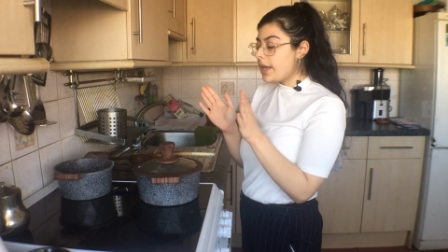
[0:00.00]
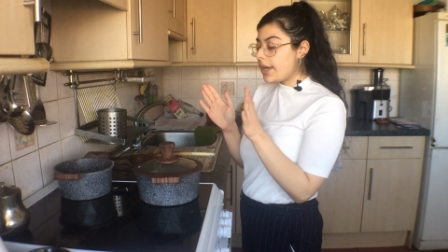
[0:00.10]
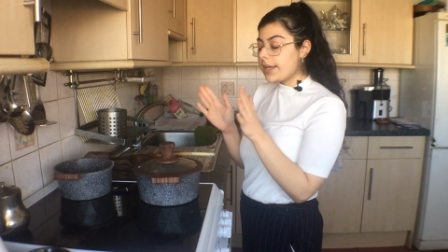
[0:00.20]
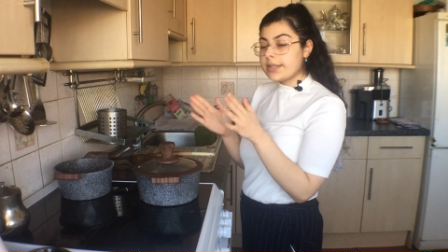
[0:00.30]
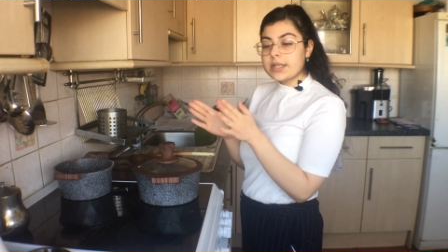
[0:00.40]

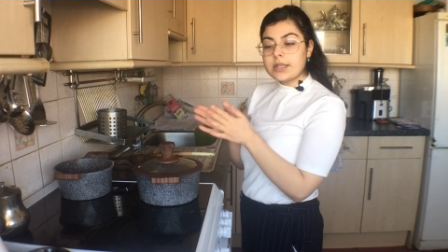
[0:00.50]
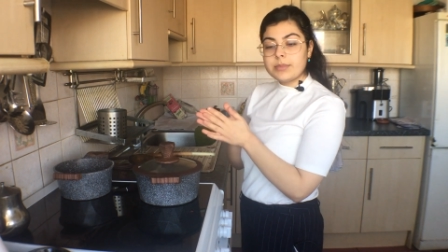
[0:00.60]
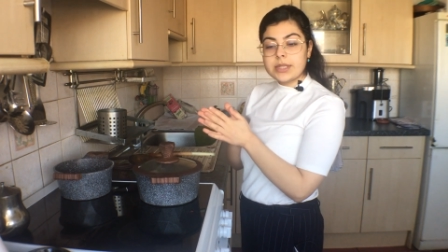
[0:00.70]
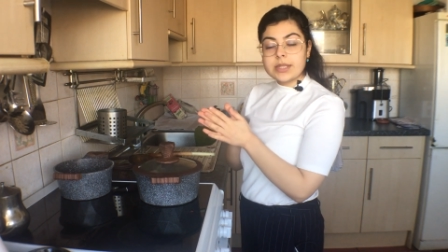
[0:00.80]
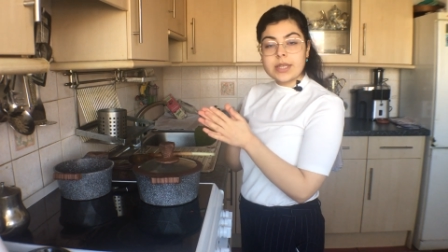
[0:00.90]
And in the
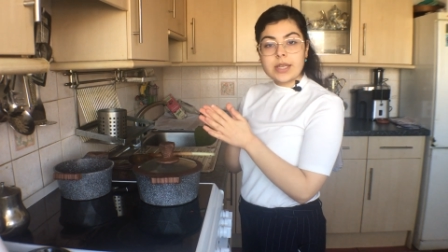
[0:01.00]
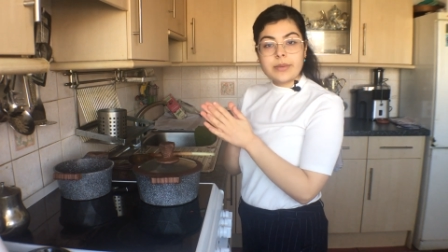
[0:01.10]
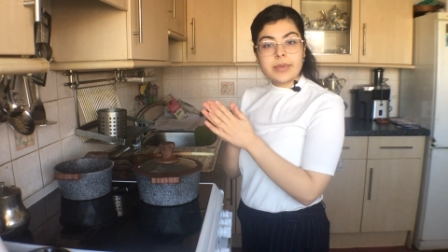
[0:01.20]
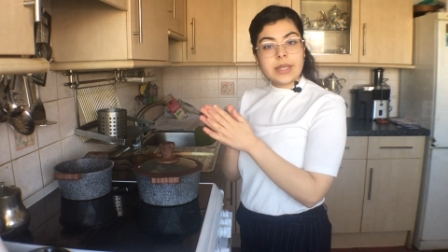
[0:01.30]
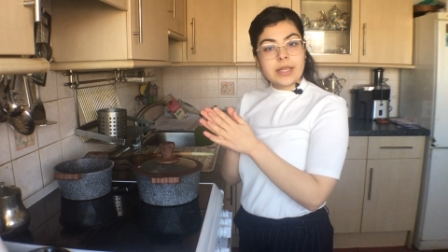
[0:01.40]

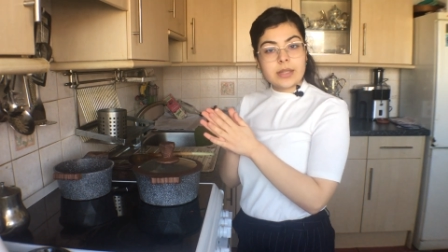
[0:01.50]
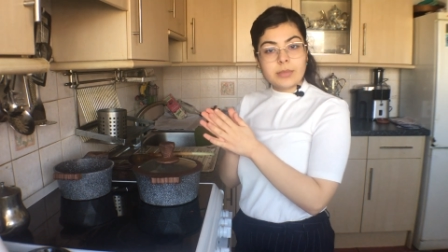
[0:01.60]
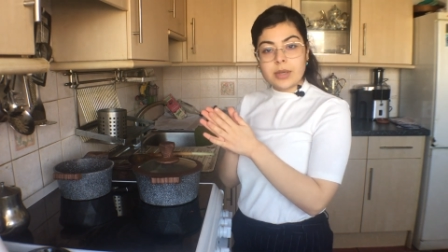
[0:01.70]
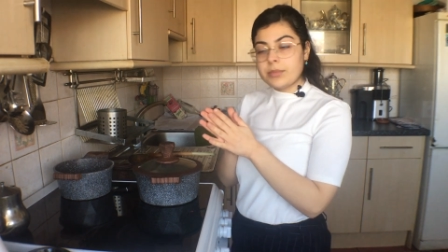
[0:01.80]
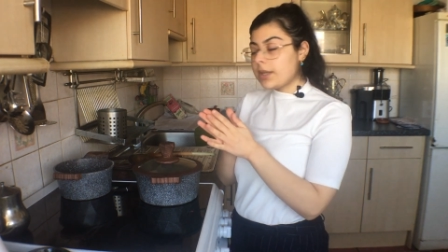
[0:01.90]
meantime, like in the
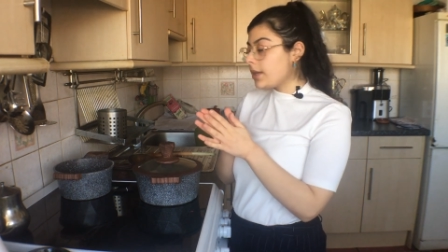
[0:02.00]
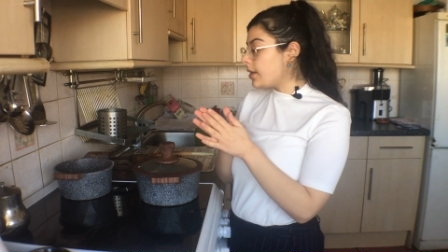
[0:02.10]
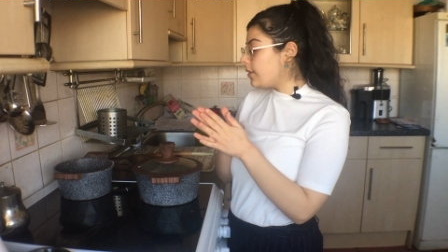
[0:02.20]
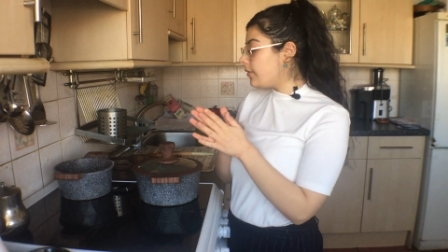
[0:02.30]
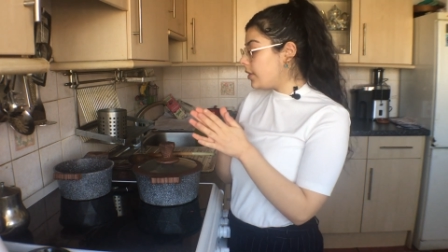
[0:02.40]
bamia
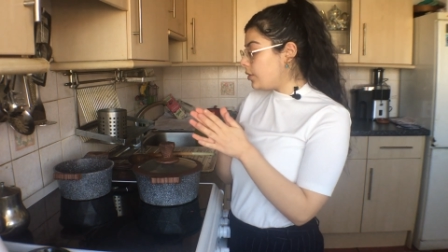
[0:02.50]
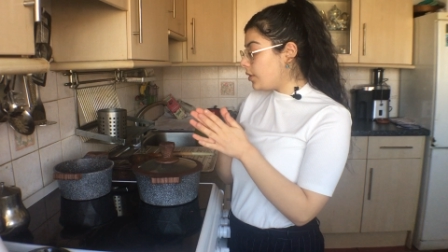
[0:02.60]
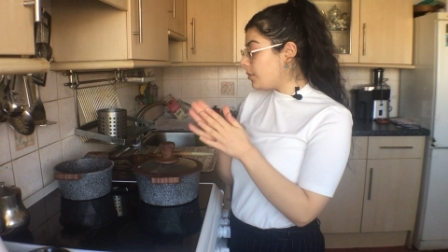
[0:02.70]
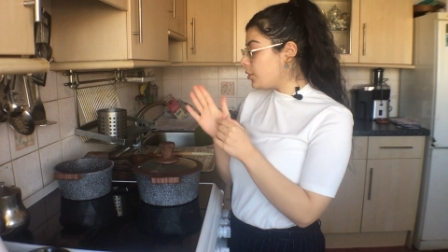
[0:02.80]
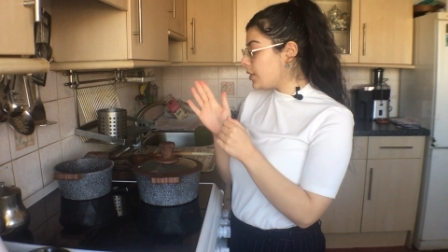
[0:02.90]
video,
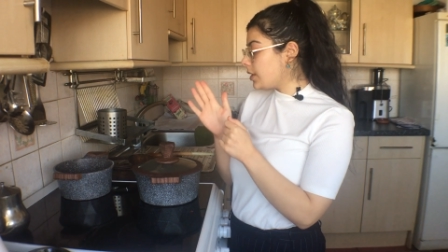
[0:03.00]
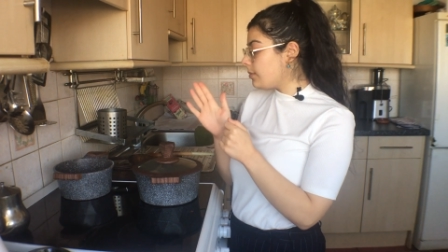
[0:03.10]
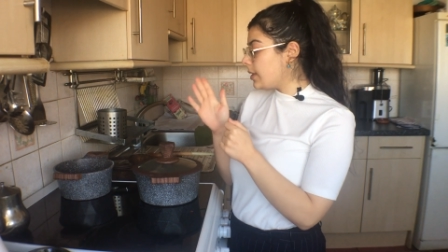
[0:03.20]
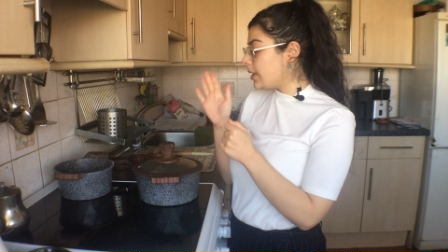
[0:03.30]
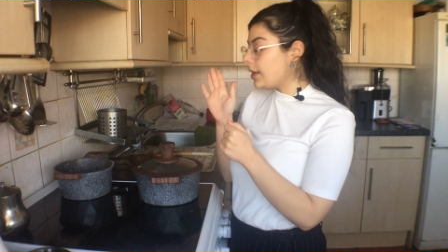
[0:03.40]
I'm just going to
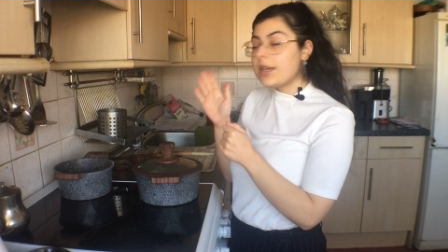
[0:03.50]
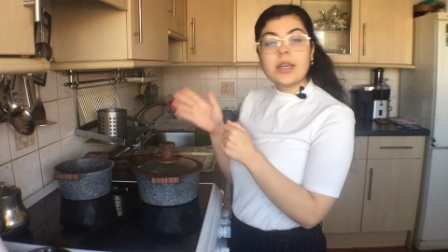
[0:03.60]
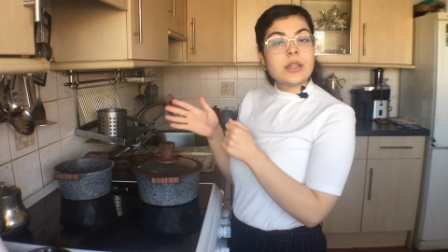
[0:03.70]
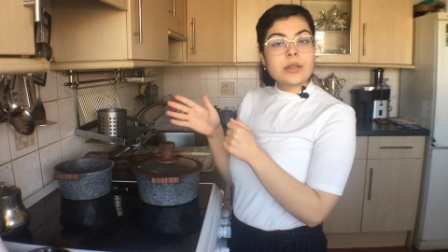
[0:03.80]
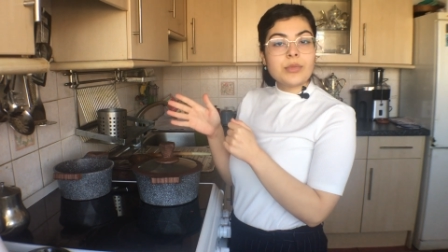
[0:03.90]
make
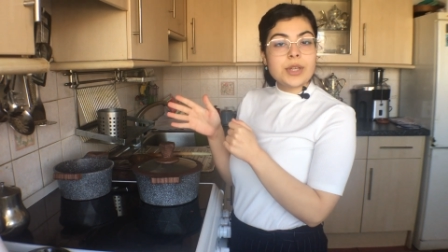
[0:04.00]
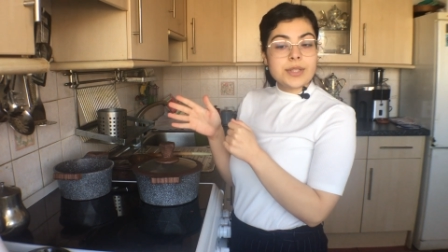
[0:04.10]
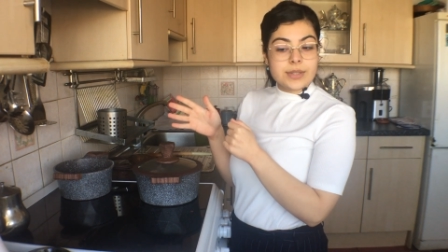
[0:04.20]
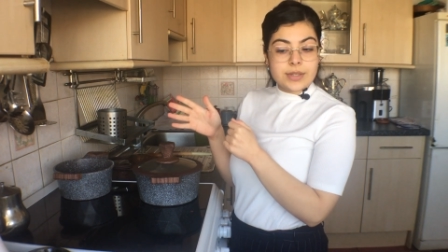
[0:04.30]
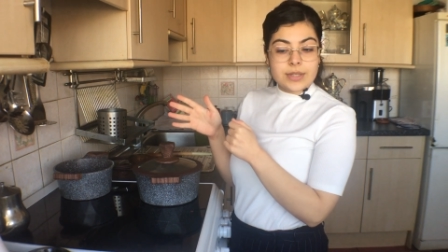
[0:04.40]
some
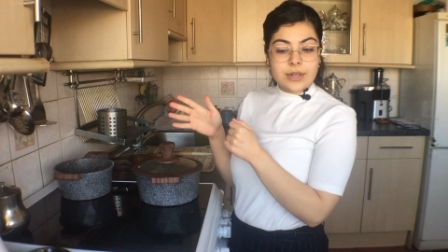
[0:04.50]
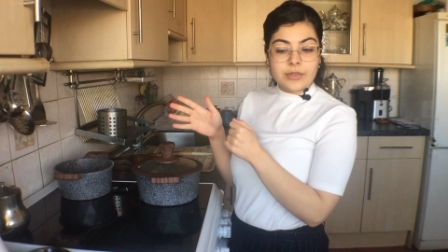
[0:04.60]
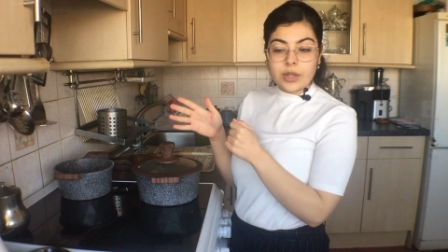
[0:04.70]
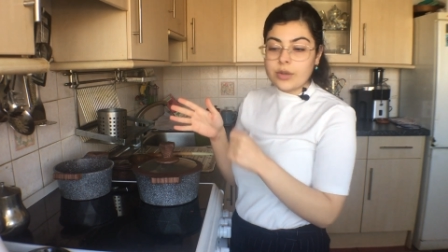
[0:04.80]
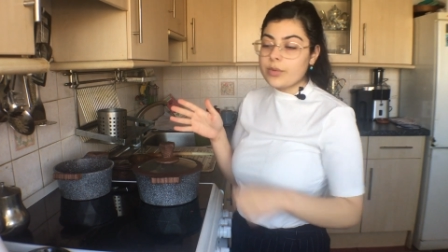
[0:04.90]
rice to serve
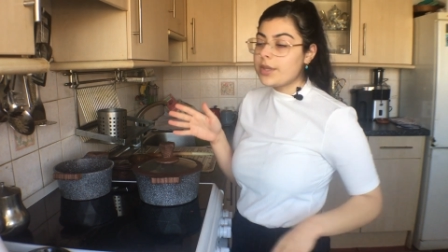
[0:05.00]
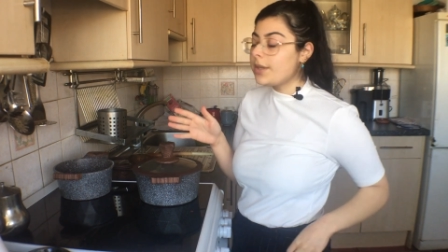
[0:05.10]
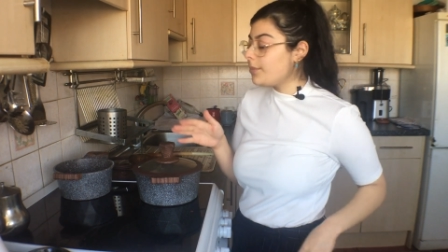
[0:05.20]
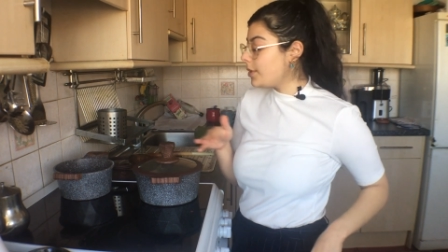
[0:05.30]
along with it,